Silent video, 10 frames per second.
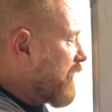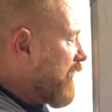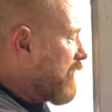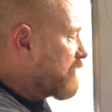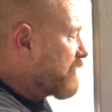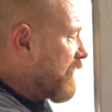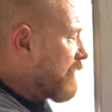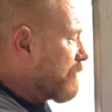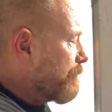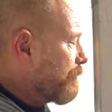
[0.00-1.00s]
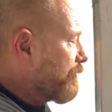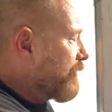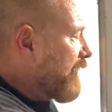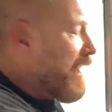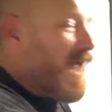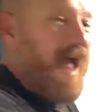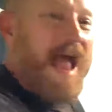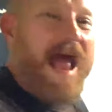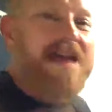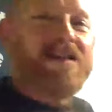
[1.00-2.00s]
casting.
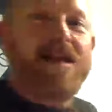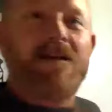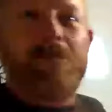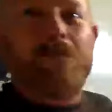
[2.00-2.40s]
And it